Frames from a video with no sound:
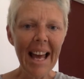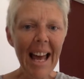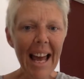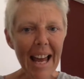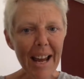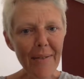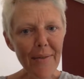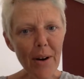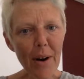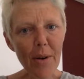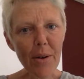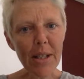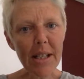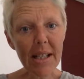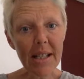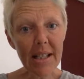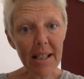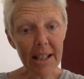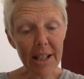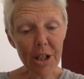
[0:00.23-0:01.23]
Hey folks,
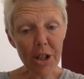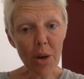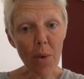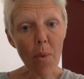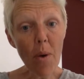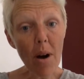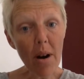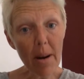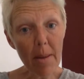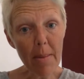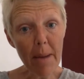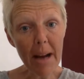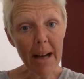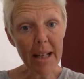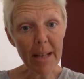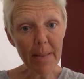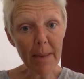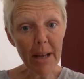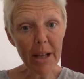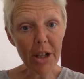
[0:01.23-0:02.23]
it's Alicia. Welcome back
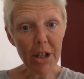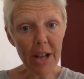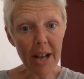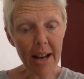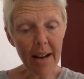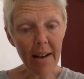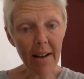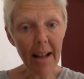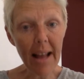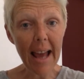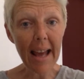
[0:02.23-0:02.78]
to my channel,